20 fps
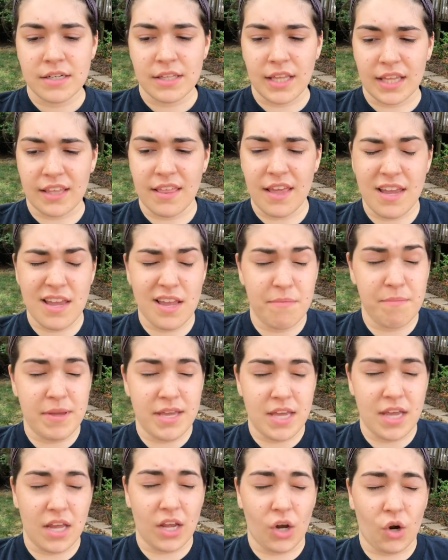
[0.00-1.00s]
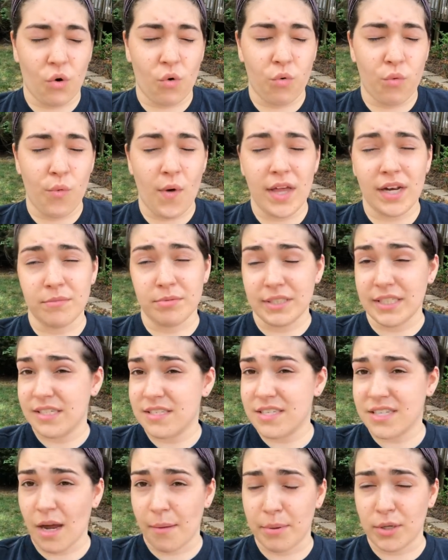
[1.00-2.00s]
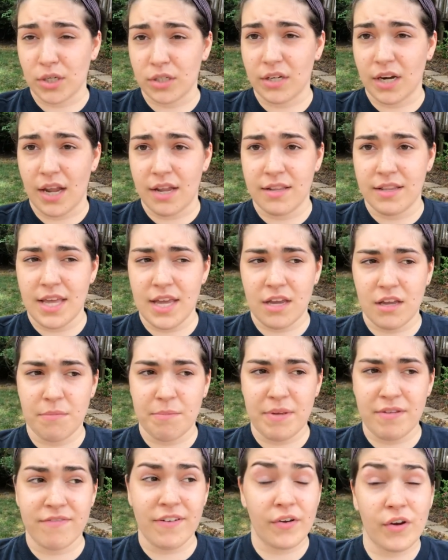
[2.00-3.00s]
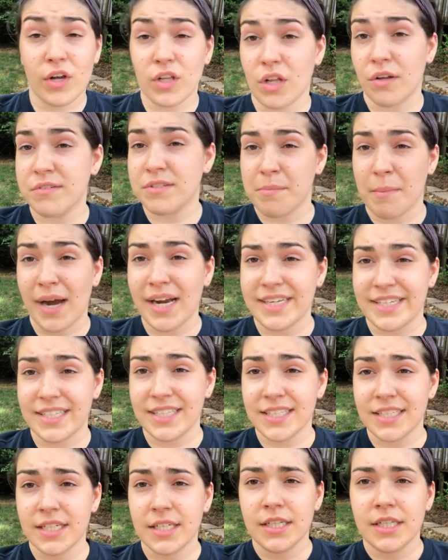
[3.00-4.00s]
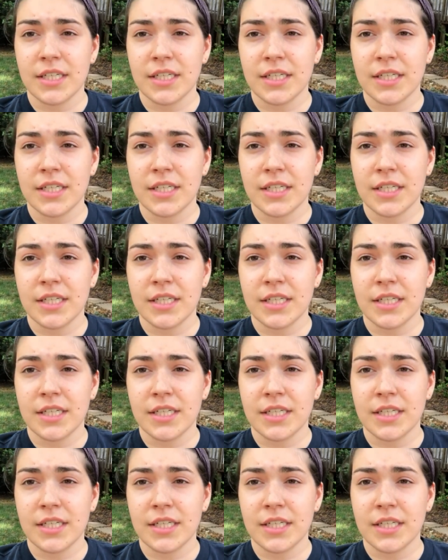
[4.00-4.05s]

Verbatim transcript: Like, they can be incredibly stubborn, and they could be very closed-minded.